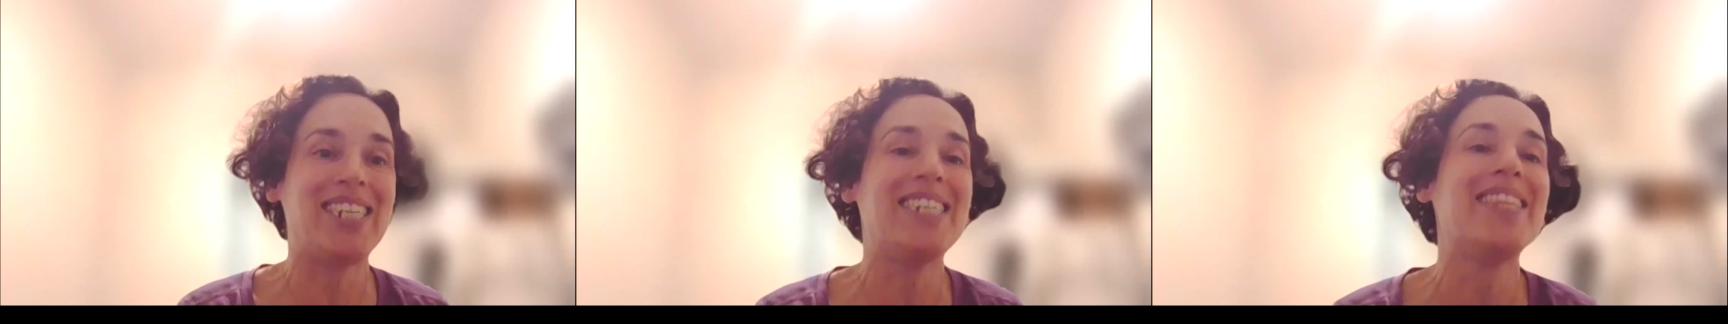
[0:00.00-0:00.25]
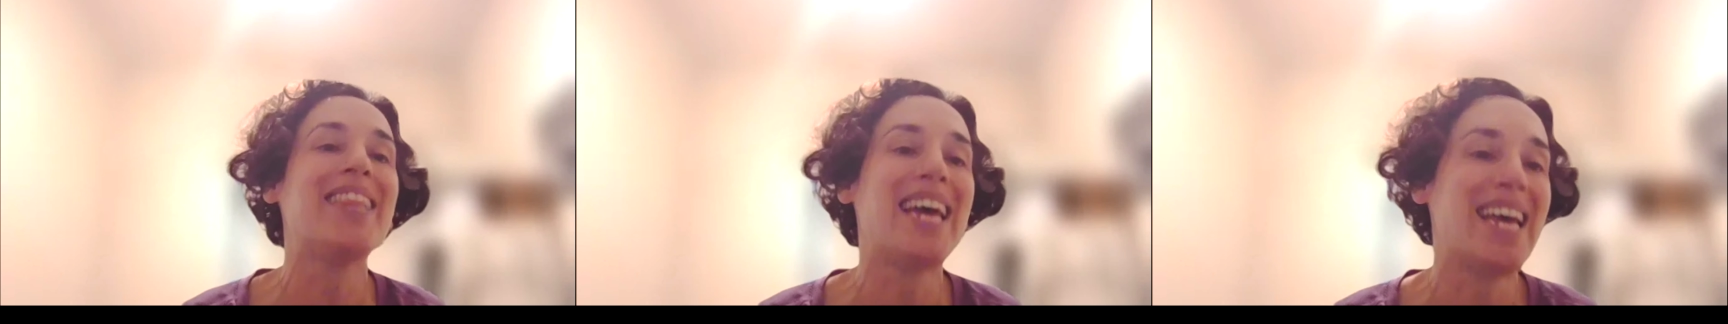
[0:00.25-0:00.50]

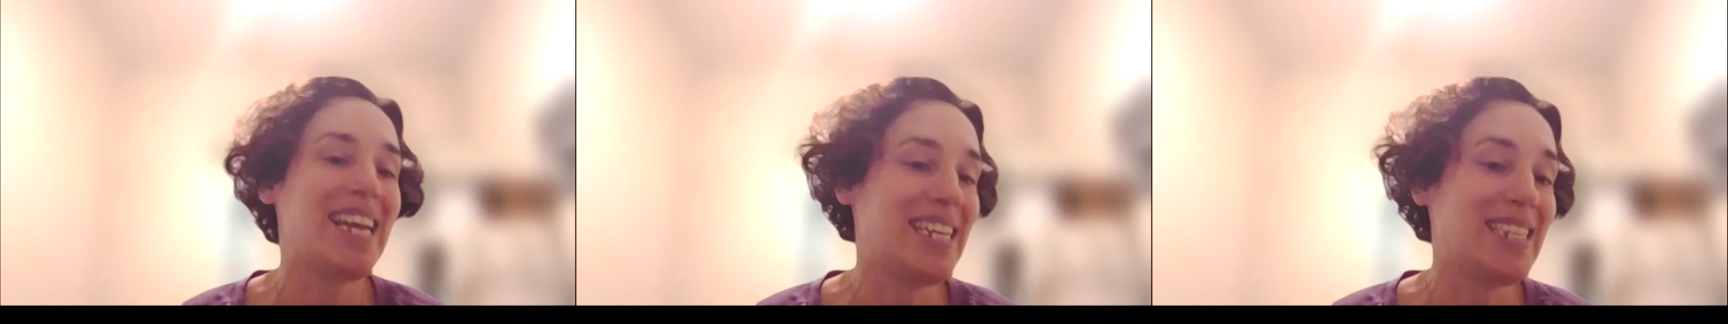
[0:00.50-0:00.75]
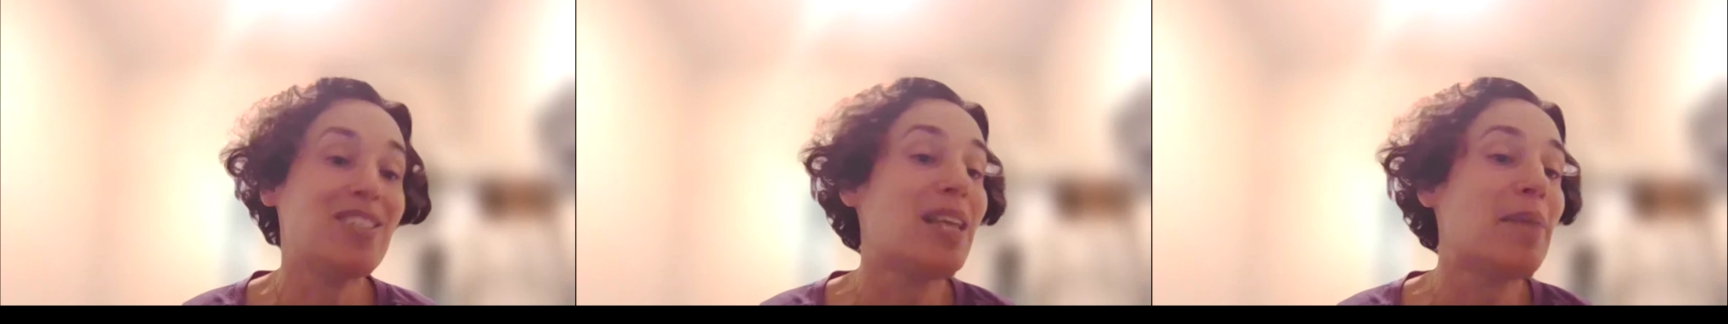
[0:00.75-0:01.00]

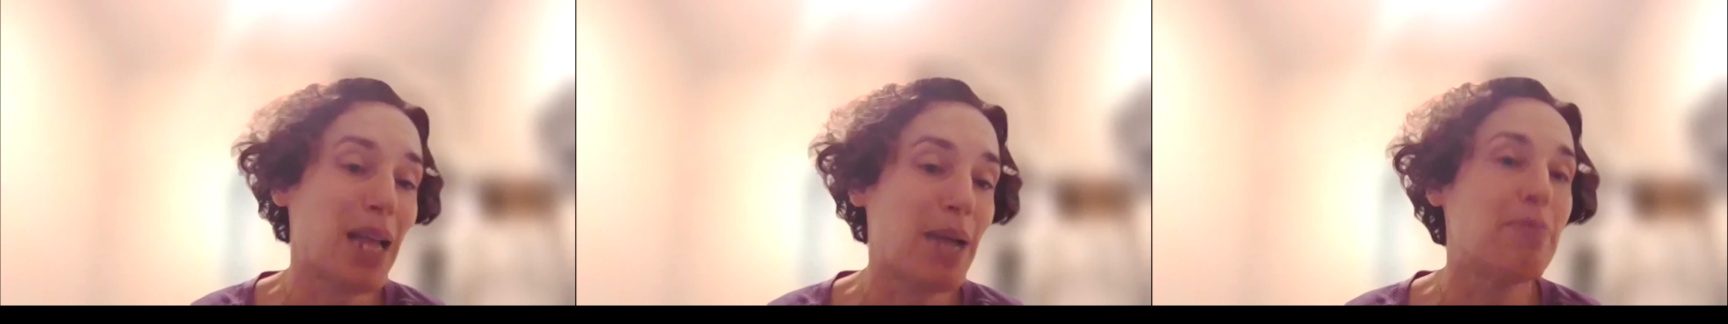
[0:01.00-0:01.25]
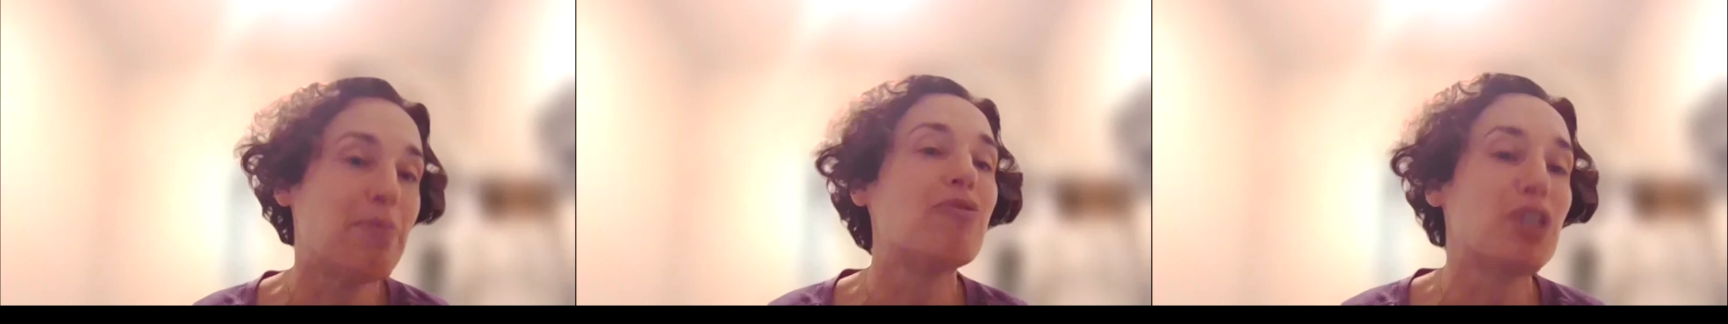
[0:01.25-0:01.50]
in some
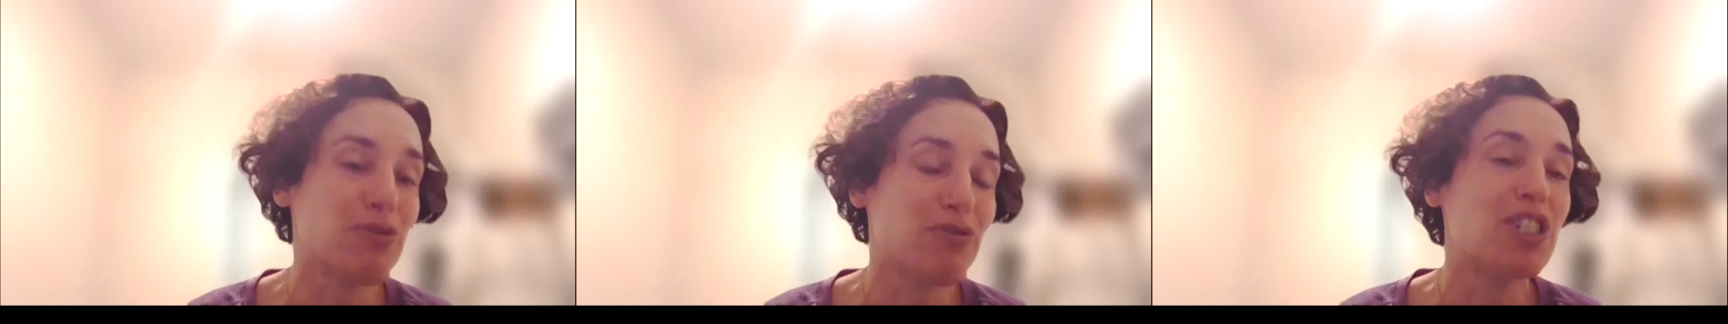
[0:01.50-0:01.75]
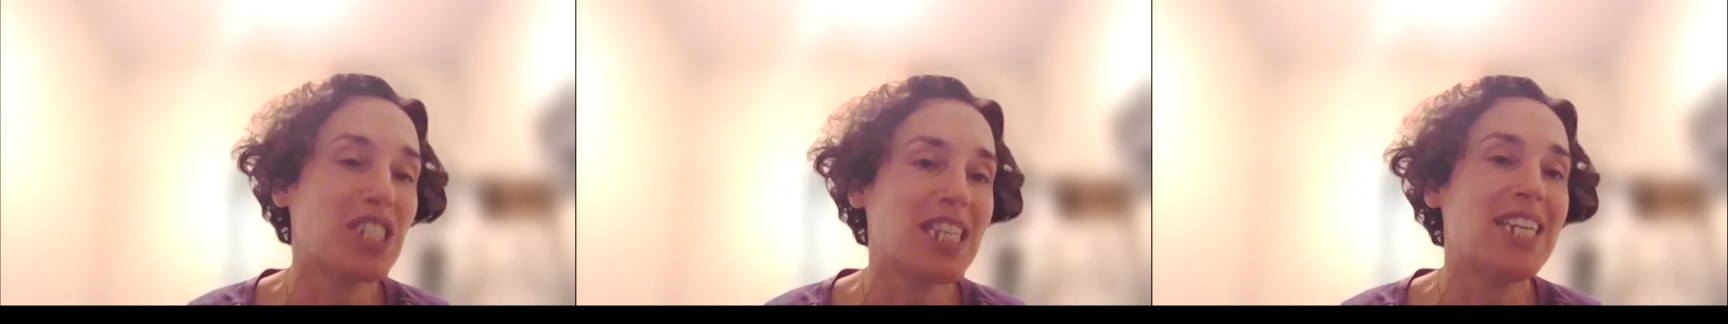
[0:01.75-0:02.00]
type of
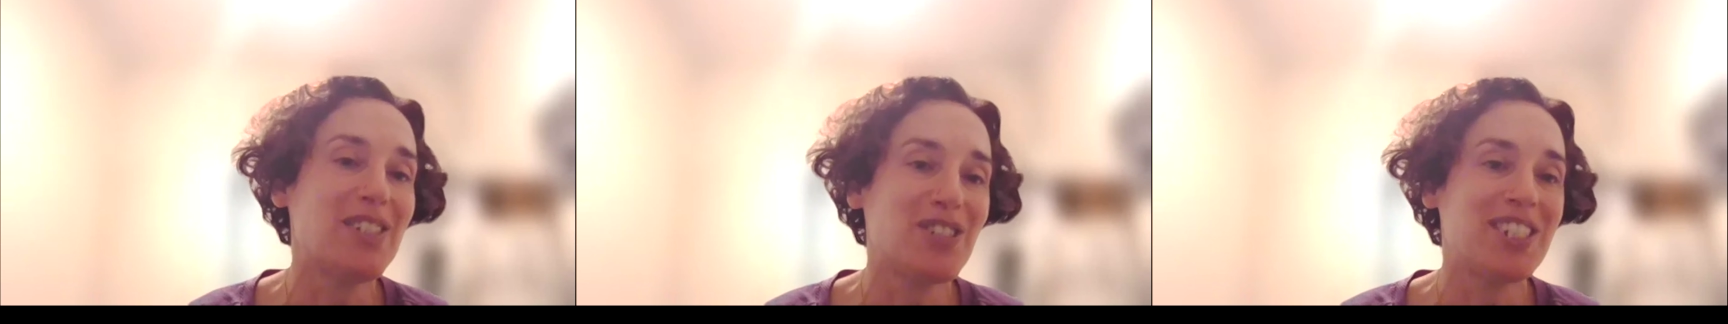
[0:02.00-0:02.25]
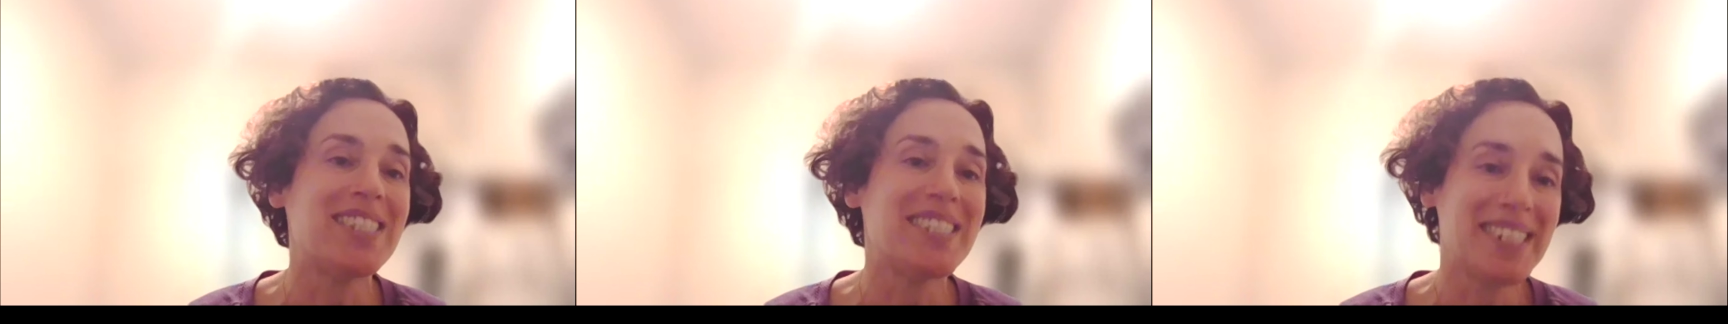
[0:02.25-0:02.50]

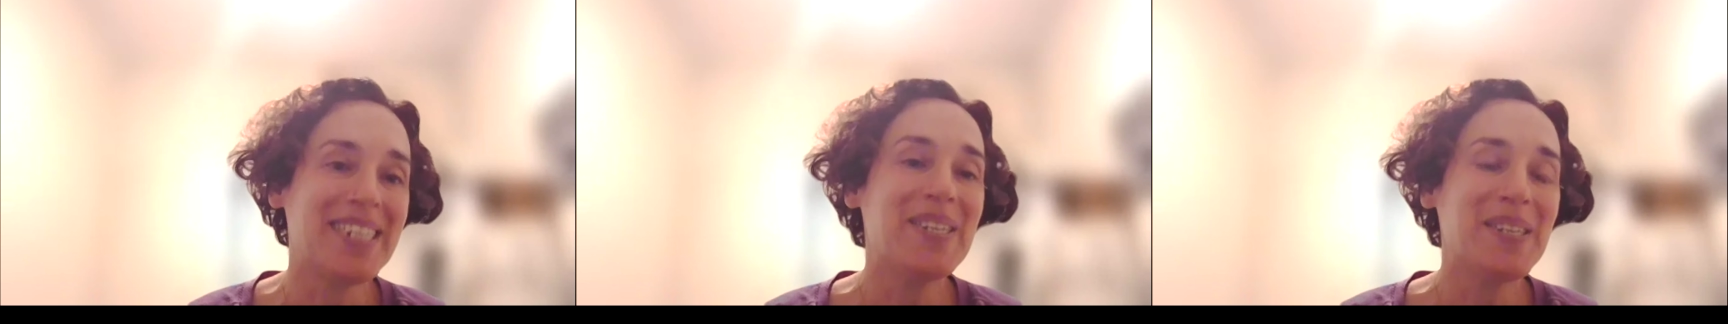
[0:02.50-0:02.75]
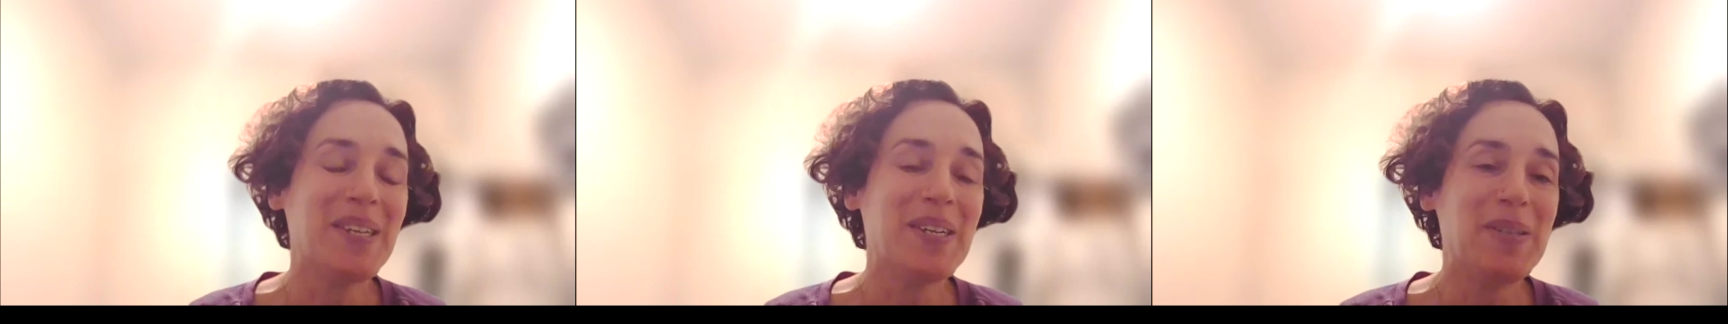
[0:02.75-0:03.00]
conversation.
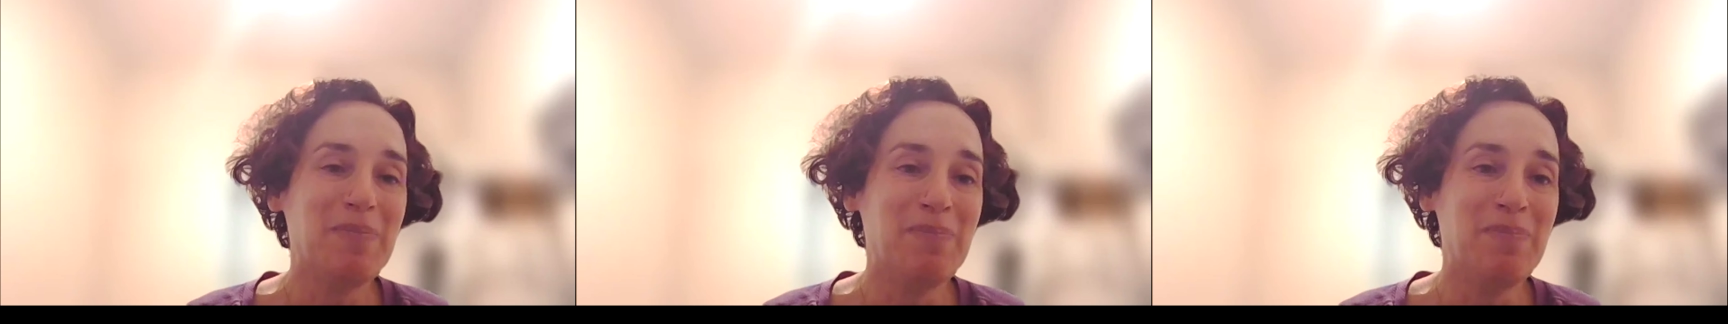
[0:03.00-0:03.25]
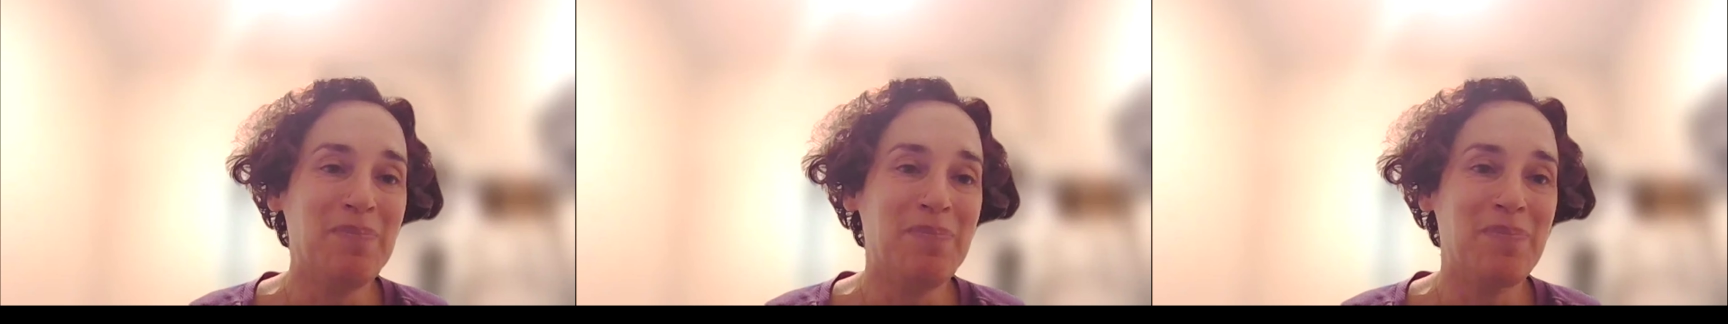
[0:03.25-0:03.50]

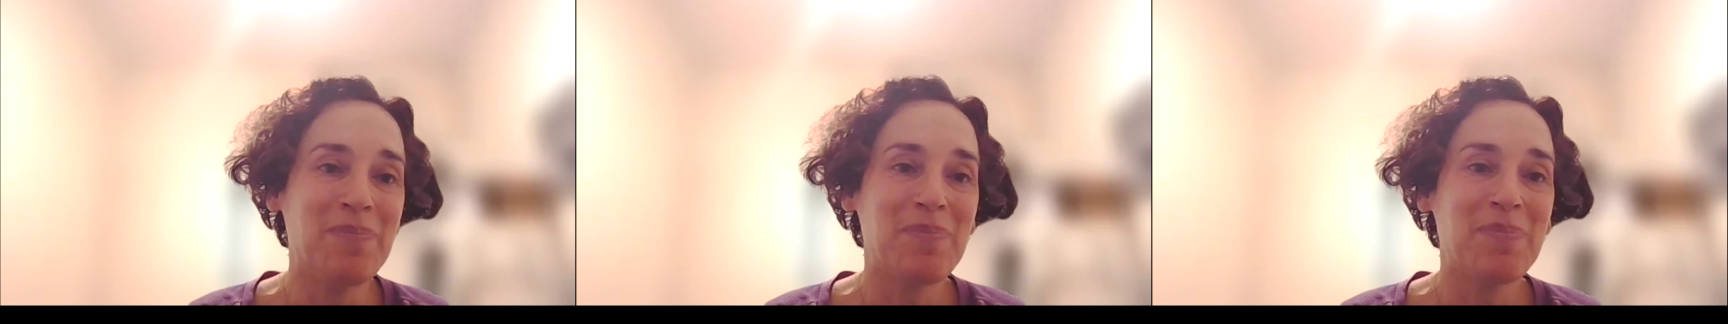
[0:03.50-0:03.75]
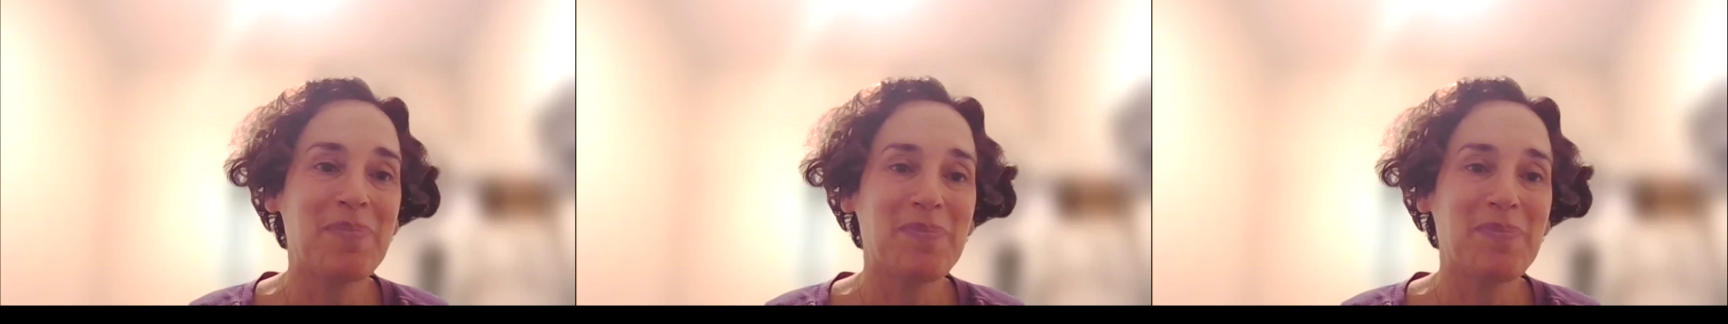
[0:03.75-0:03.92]
Mm-hmm.